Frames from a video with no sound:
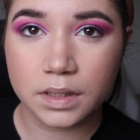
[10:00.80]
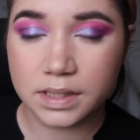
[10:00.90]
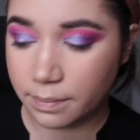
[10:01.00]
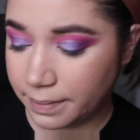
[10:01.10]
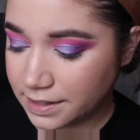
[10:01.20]
Is
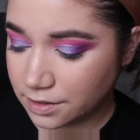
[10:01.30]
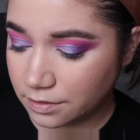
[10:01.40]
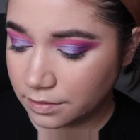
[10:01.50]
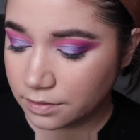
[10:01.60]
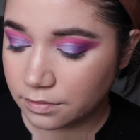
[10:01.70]
that
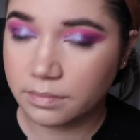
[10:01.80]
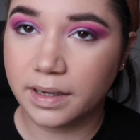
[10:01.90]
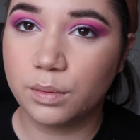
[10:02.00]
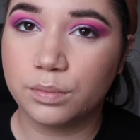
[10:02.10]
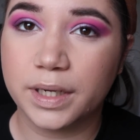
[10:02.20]
better, or am
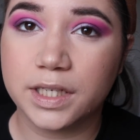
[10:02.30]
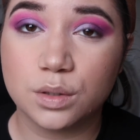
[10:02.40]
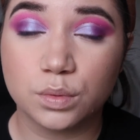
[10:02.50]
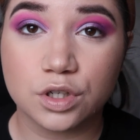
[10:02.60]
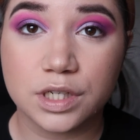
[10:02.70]
I way too
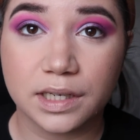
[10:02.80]
washed